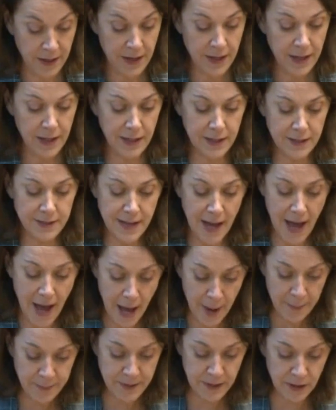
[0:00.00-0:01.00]
It is
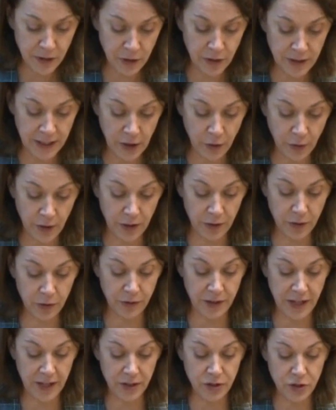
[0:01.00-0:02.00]
absolutely critical
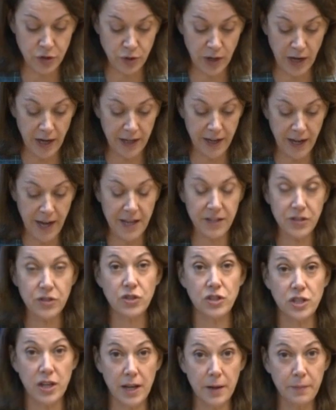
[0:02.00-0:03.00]
that Australia has
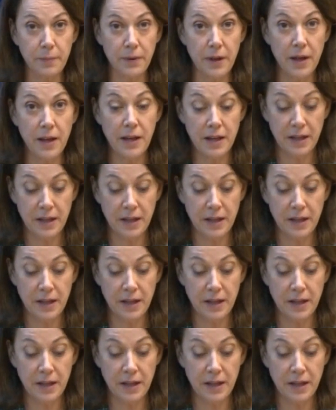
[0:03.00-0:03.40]
cheap,